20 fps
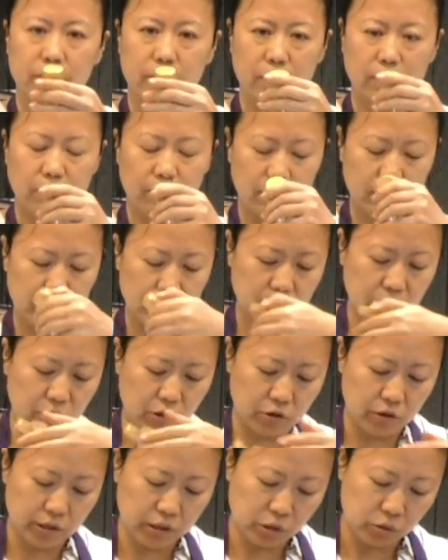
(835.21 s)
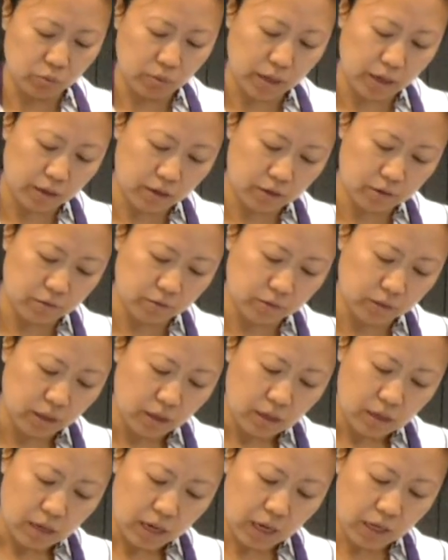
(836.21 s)
If you guys curious what I
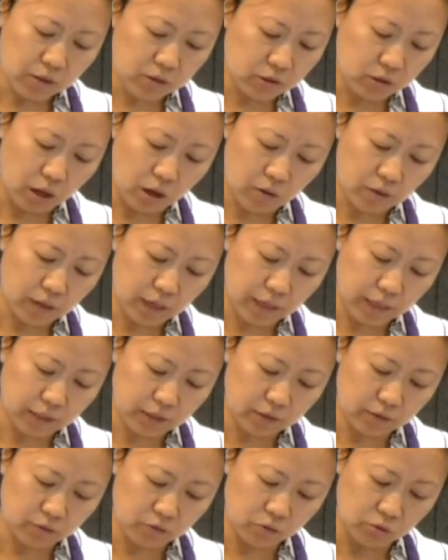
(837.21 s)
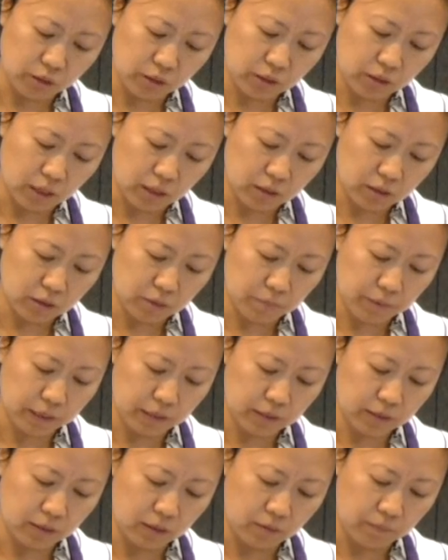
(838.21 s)
use all kinds of soy sauce,
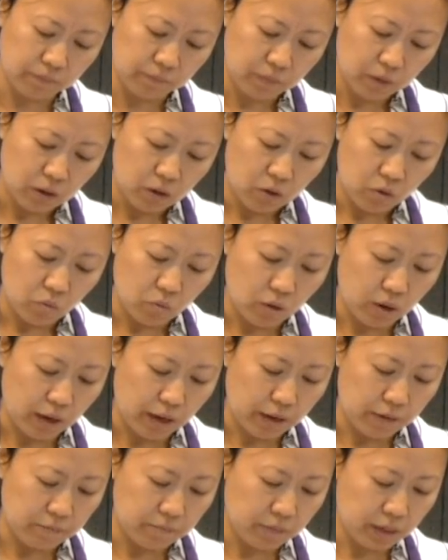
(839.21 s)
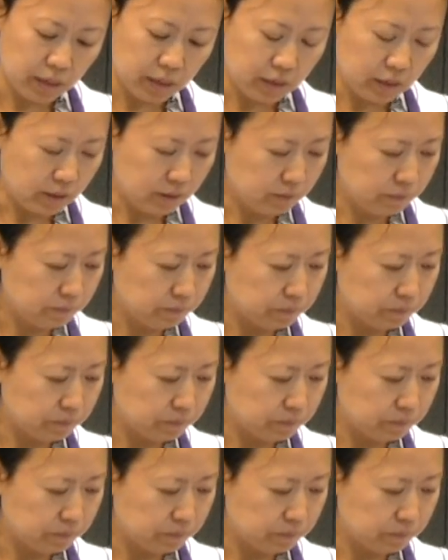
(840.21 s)
depends on what I'm making.